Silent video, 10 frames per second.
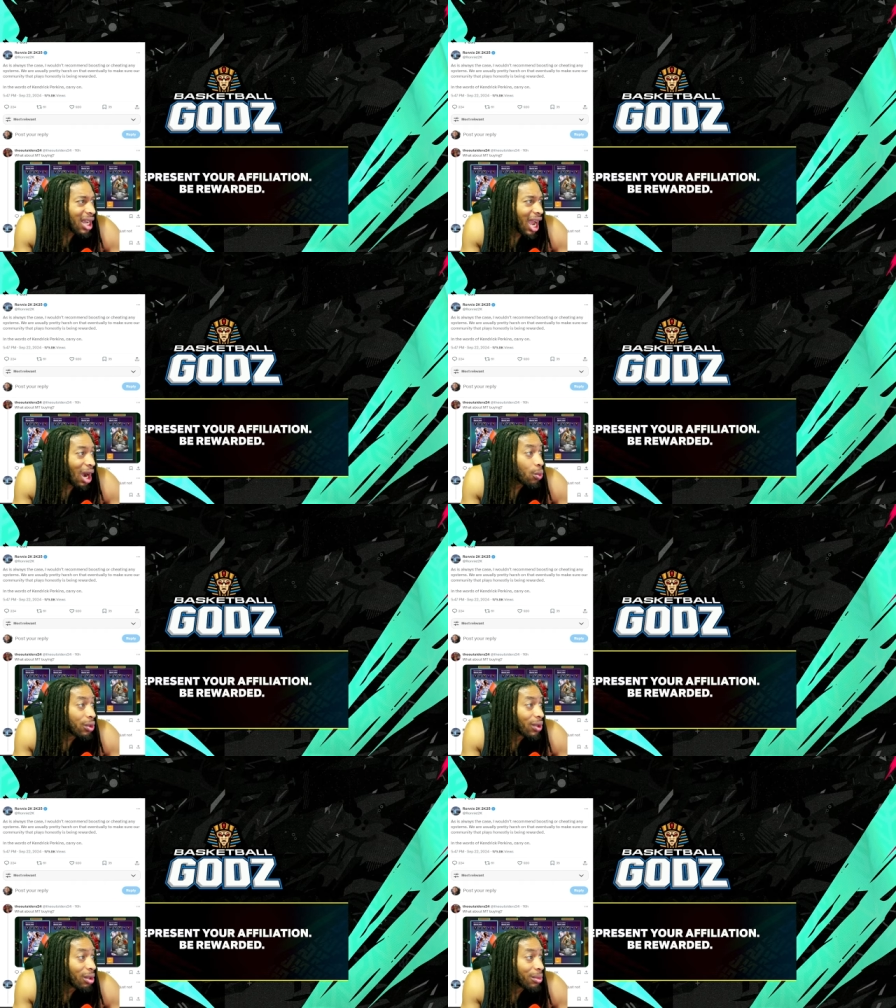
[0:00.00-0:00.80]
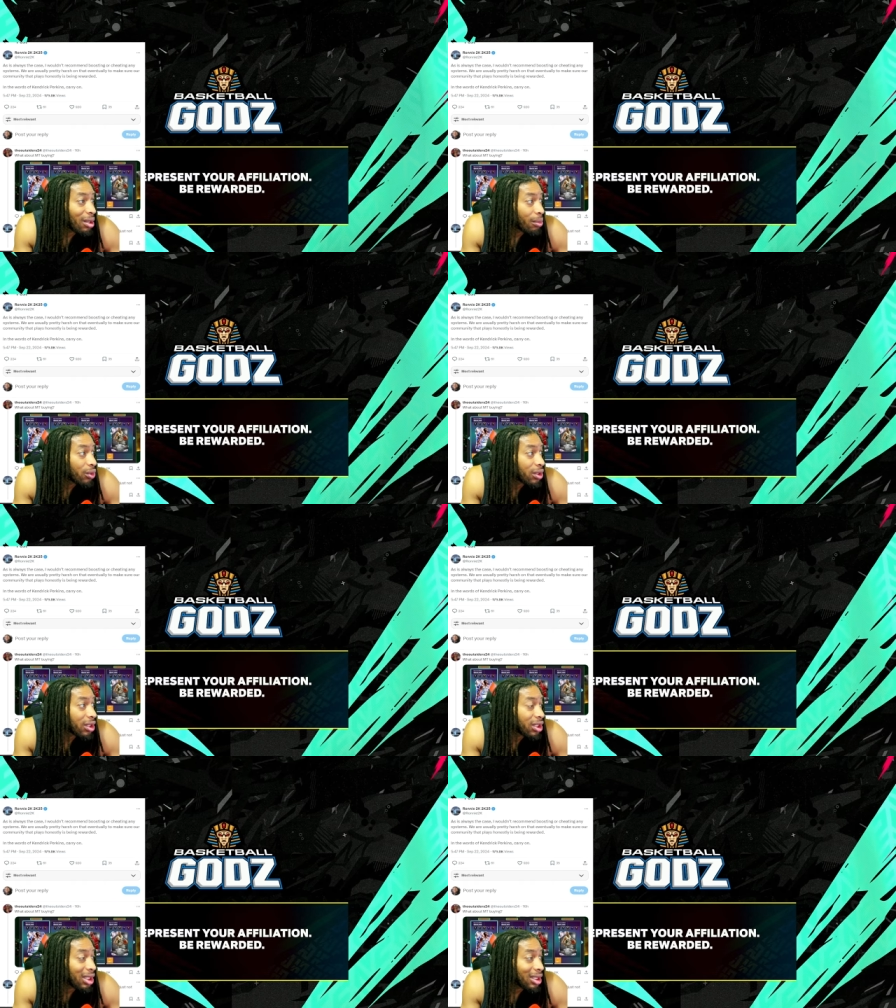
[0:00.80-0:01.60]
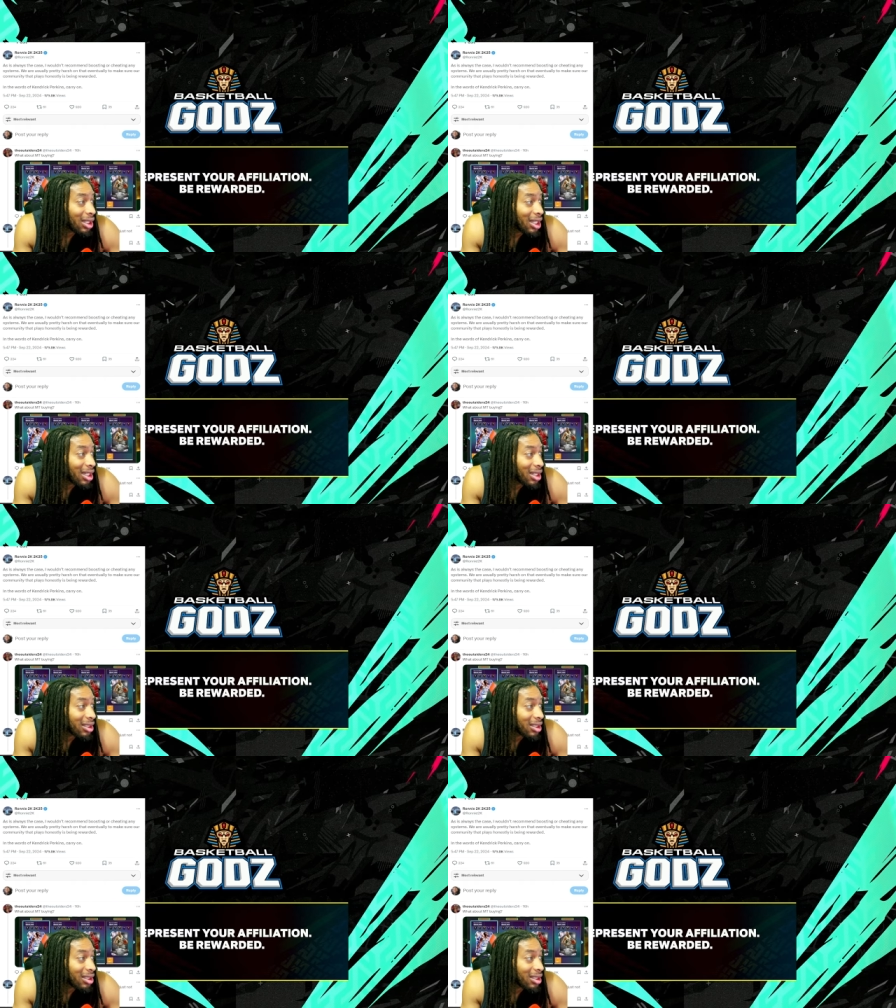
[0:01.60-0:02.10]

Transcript: I wouldn't recommend boosting or cheating any of the